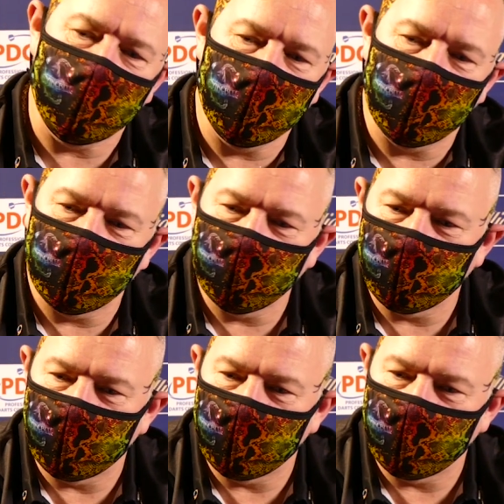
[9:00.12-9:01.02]
you know,
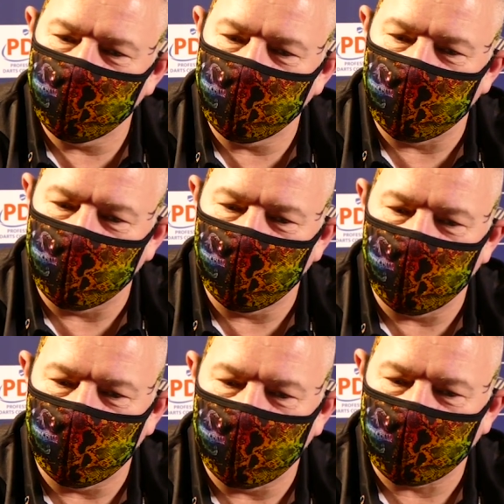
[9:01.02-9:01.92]
uh, you know,
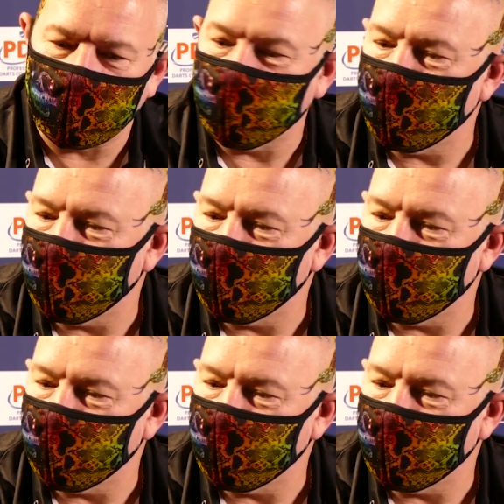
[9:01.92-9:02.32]
we're World Cup